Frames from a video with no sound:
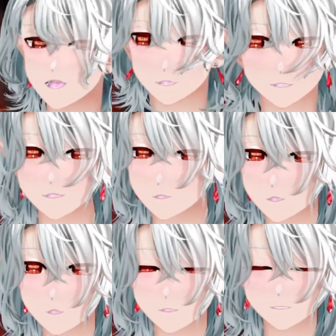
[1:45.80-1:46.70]

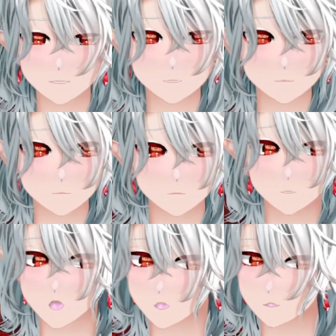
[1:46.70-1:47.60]
career,
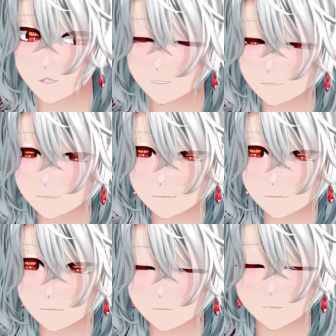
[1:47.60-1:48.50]
which
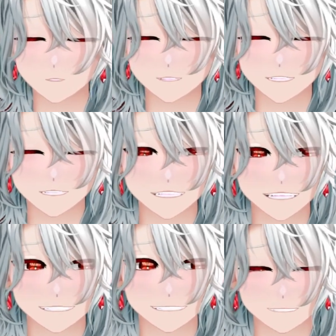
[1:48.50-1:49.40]
would be down my
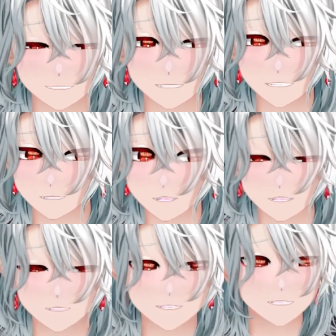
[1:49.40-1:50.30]
alley because you guys know I
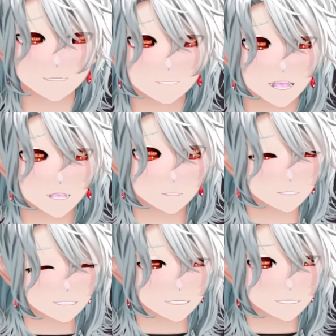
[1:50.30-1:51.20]
love my
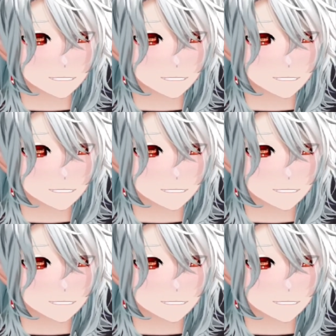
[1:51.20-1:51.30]
management sims.